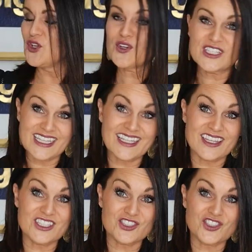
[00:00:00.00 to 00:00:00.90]
You can
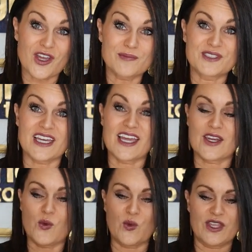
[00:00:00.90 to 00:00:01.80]
get this job
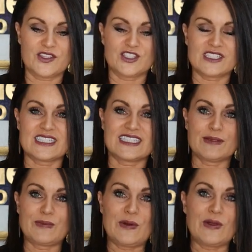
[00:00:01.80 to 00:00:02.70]
done with just a
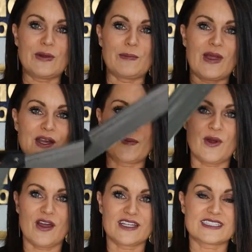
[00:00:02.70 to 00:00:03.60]
simple miter
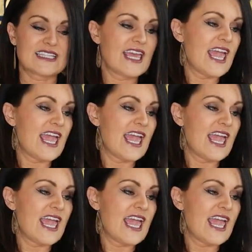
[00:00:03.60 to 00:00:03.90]
box.